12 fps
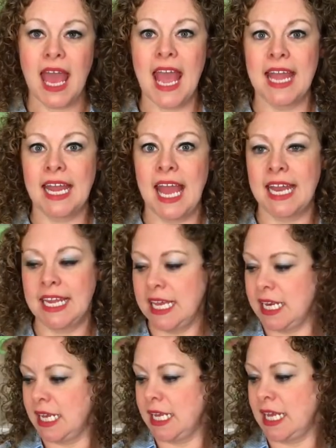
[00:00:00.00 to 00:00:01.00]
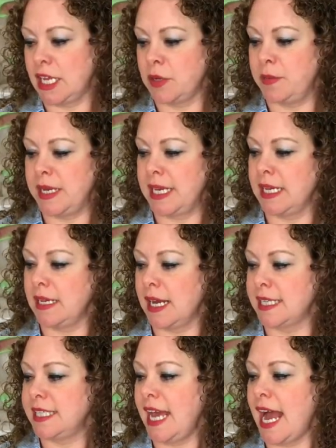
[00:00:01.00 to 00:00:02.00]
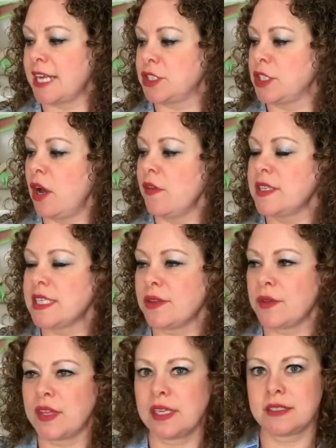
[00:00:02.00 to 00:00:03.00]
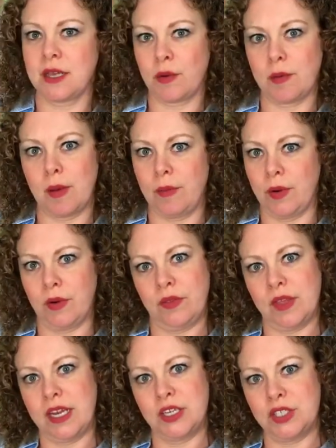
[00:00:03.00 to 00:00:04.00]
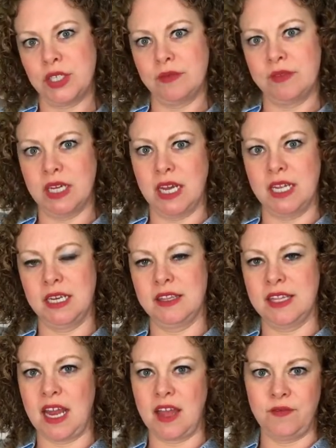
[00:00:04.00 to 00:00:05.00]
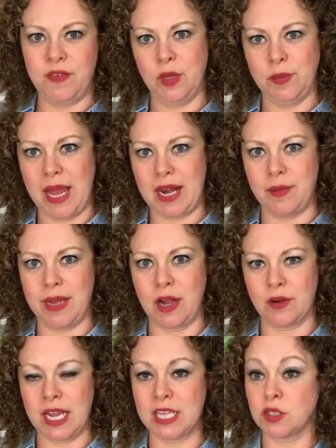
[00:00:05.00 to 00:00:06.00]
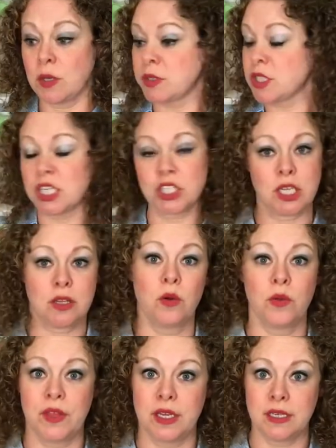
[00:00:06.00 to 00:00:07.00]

and and in it it could be attached to all these other things i remembered that i should have done that i feel bad about and so i'm just going to shut the whole thing